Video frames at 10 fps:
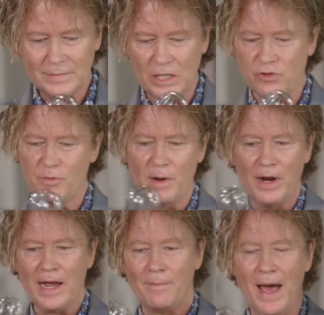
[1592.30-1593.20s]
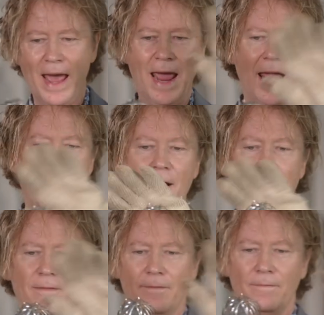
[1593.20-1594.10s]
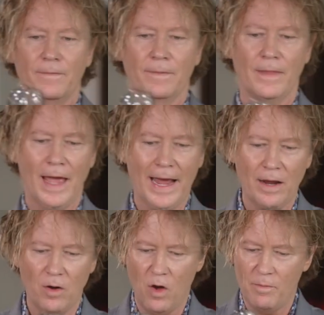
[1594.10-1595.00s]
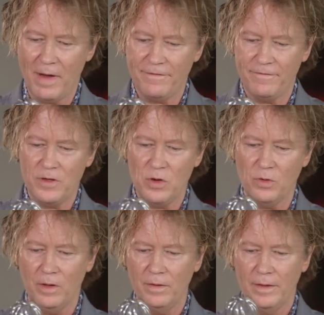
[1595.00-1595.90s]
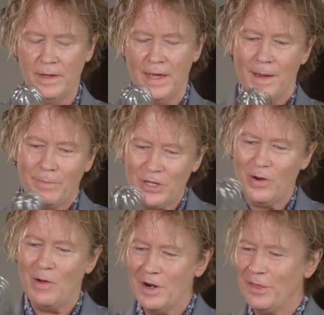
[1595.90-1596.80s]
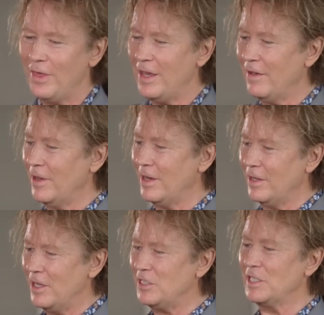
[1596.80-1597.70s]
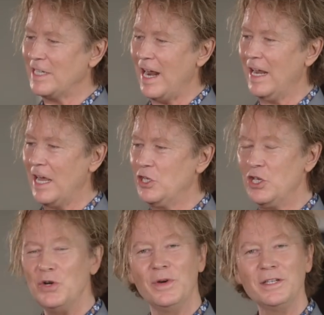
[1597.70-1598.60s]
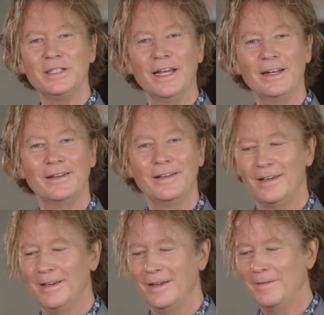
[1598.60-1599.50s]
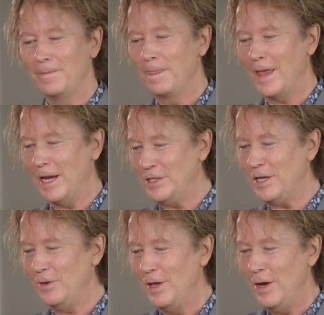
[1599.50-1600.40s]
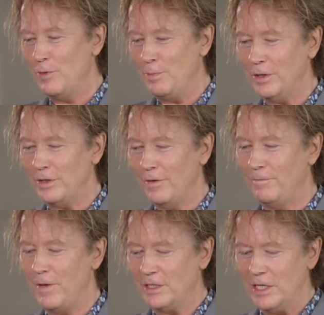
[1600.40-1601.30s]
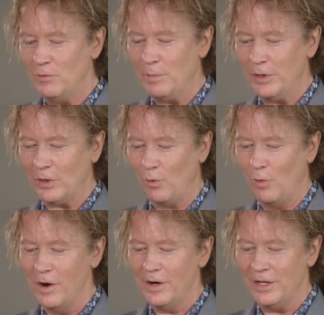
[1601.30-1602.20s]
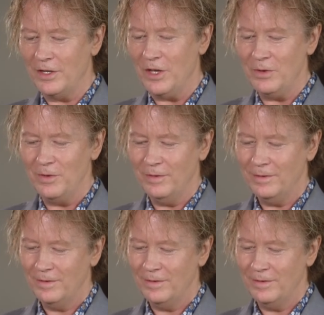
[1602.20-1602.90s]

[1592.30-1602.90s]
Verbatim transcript: So remember, I got my air, I got all my fuel. But you know, I want to think of it, this is kind of like you, isn't it? Until we put the until we put the word in you,